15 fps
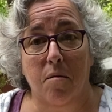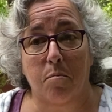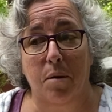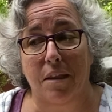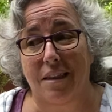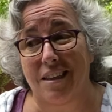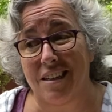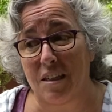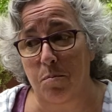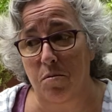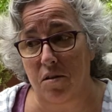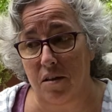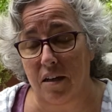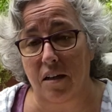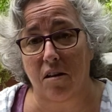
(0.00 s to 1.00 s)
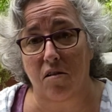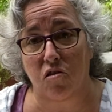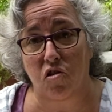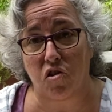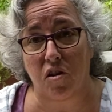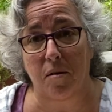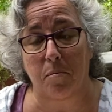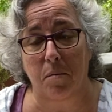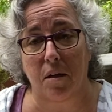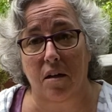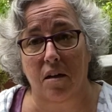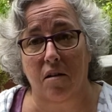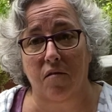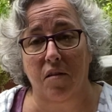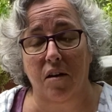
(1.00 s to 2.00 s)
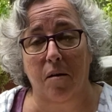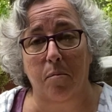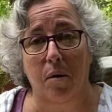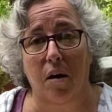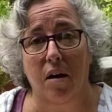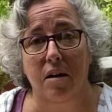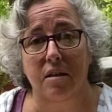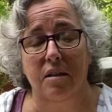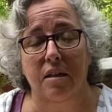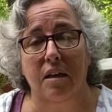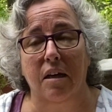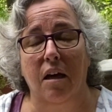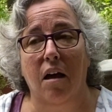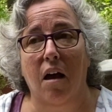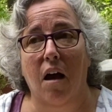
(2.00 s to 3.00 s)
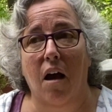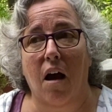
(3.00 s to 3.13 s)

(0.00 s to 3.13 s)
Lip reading: but this particular shipment of the unboxing,